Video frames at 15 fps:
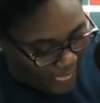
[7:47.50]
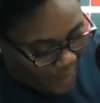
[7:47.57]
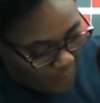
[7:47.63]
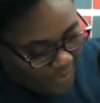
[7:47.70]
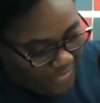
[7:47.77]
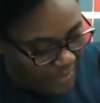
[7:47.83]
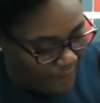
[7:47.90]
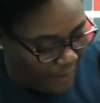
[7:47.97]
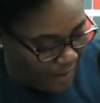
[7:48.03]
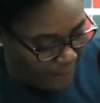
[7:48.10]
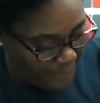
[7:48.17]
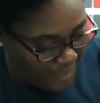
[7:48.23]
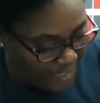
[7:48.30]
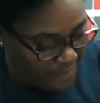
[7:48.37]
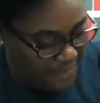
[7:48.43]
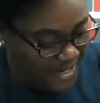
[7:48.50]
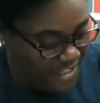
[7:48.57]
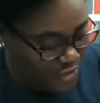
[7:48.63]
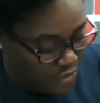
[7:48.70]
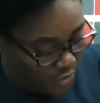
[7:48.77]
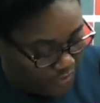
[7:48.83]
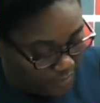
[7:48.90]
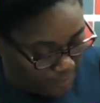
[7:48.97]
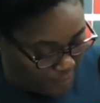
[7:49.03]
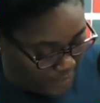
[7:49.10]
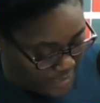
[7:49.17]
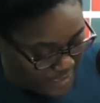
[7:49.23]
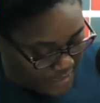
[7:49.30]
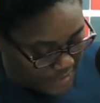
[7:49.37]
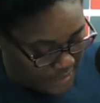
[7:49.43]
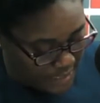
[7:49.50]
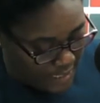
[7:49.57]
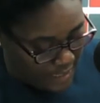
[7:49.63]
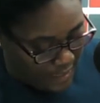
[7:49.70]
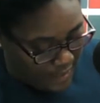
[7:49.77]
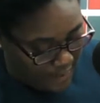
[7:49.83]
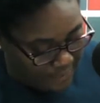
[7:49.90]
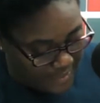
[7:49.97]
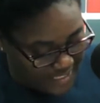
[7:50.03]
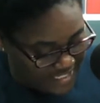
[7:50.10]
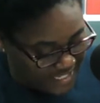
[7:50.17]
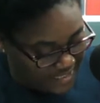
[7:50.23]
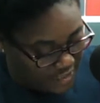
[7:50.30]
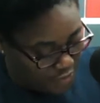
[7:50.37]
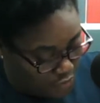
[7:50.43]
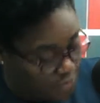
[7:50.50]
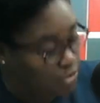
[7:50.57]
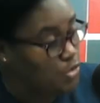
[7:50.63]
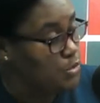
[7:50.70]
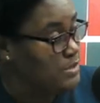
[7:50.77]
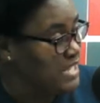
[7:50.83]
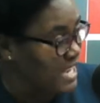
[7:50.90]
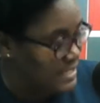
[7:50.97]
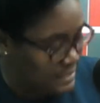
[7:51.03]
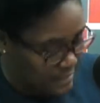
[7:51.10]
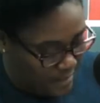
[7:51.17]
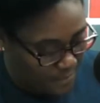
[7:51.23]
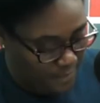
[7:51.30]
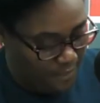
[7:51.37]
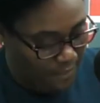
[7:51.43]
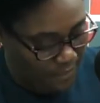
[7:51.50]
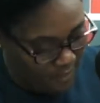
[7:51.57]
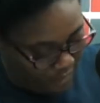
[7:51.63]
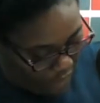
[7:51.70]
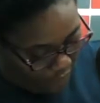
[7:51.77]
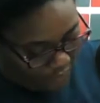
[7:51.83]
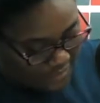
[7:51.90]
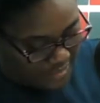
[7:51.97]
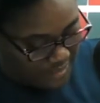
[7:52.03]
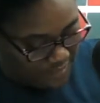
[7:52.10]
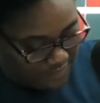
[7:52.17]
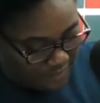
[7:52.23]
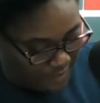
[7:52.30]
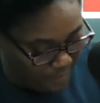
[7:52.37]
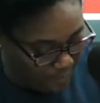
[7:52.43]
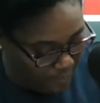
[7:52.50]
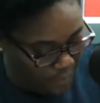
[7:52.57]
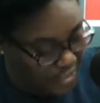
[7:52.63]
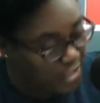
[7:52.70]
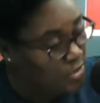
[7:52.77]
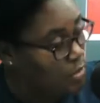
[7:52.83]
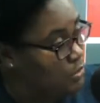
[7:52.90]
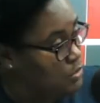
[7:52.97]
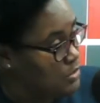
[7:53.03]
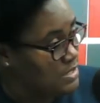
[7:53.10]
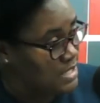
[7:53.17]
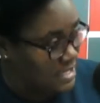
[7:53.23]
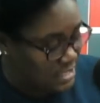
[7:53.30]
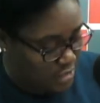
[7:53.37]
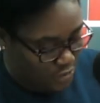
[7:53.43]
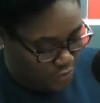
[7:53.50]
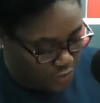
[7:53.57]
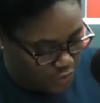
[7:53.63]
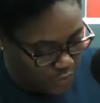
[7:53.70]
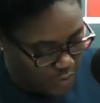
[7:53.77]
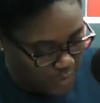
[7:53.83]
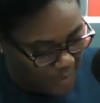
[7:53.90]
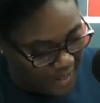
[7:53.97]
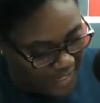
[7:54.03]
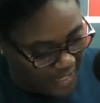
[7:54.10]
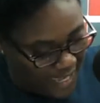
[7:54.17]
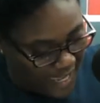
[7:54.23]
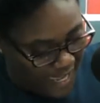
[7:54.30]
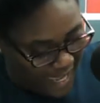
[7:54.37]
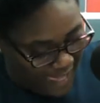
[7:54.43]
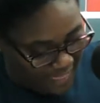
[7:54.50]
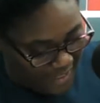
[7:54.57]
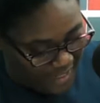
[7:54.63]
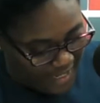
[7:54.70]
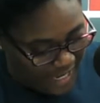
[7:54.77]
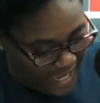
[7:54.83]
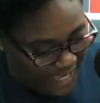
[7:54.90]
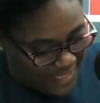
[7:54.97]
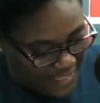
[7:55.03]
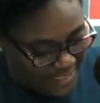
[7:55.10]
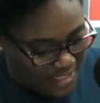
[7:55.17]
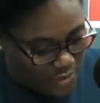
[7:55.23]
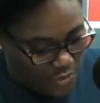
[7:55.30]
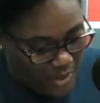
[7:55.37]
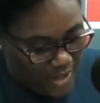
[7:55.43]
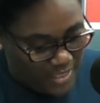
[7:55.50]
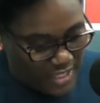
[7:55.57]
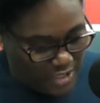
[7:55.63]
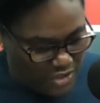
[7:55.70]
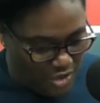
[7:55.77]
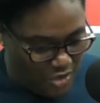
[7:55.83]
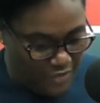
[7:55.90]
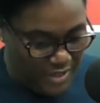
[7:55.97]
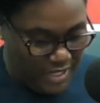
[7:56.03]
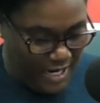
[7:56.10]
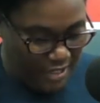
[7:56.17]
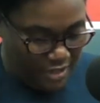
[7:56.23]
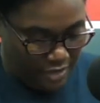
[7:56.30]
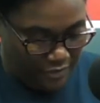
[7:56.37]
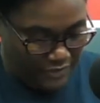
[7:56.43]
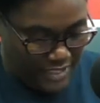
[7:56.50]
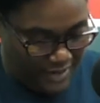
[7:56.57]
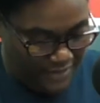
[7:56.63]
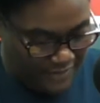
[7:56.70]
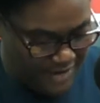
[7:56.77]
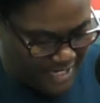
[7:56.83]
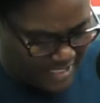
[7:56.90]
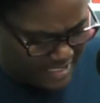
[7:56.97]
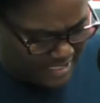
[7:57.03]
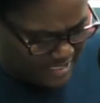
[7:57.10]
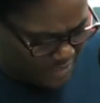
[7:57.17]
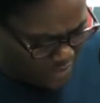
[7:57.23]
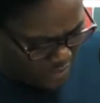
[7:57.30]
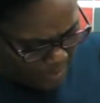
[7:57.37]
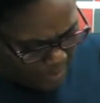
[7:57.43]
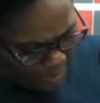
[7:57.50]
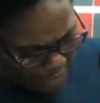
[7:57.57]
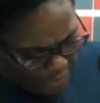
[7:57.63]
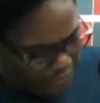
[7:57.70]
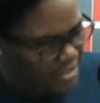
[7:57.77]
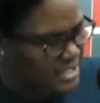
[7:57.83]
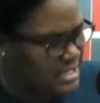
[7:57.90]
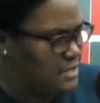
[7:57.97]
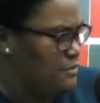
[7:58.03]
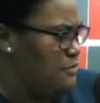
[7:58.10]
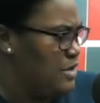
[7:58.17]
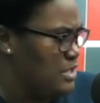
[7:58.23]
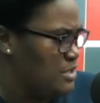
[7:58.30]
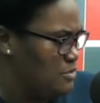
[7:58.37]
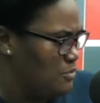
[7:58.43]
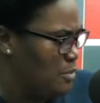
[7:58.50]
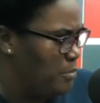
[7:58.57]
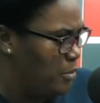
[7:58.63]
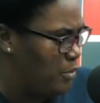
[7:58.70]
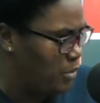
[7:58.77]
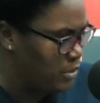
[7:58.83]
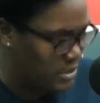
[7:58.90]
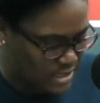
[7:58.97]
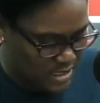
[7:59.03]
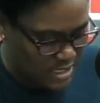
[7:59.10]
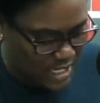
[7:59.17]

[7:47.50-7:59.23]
When the gunmen saw the police, they started to shoot at them. Obviously, the police also started to shoot back. And then this is where the story kind of diverges into about 3 different reports.